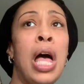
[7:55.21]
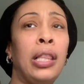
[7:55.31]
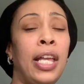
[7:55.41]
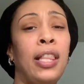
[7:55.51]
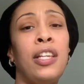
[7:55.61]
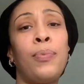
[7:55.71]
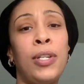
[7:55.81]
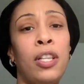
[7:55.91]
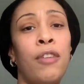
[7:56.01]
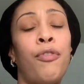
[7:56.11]
lately,
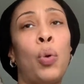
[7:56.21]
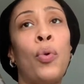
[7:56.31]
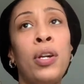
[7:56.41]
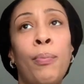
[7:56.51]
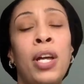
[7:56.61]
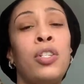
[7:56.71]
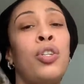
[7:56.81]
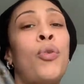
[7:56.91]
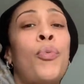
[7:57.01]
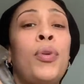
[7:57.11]
especially for the winter months, you
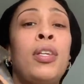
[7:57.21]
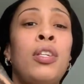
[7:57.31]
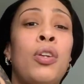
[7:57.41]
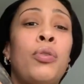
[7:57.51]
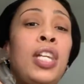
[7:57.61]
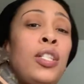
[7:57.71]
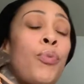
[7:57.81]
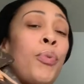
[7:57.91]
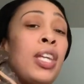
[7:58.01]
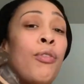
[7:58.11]
know, when we, you know, days where
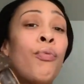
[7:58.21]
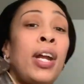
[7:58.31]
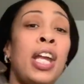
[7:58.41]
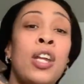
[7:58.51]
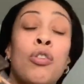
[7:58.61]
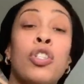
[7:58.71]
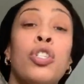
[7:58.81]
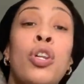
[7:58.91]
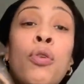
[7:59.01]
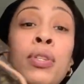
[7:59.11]
we get rain or
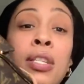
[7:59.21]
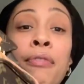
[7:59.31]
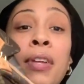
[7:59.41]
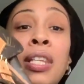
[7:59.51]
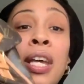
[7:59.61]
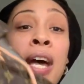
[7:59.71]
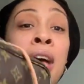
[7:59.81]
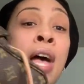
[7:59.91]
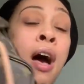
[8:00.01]
snow and stuff like that.